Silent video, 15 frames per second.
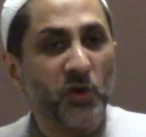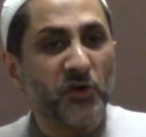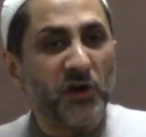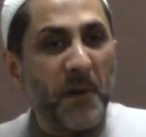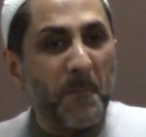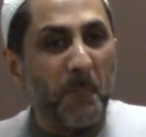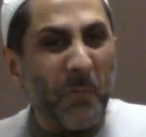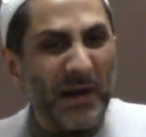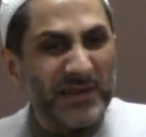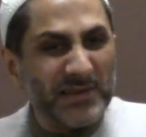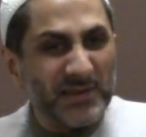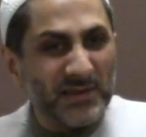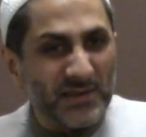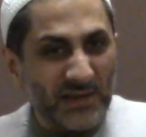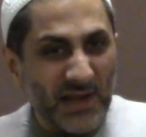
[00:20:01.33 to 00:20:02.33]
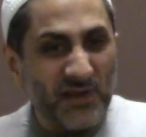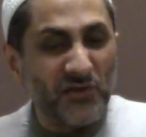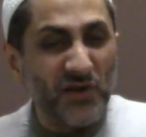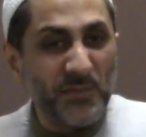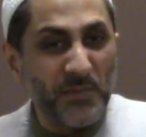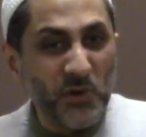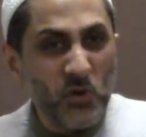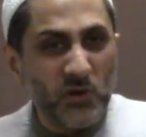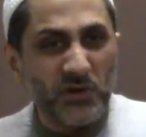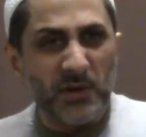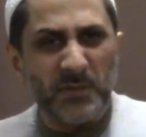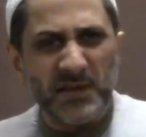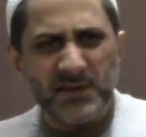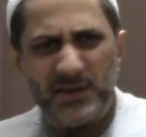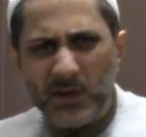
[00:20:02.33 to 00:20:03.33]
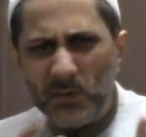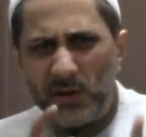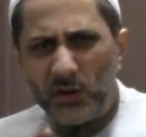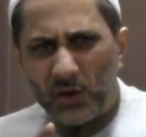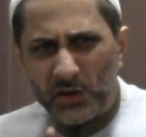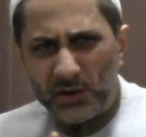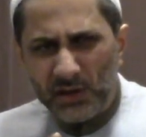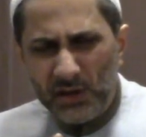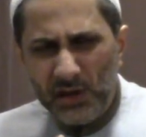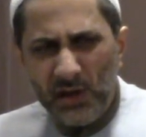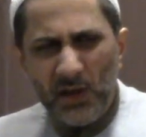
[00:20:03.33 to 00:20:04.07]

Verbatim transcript: rebuttal and rebuke them and say, well, look,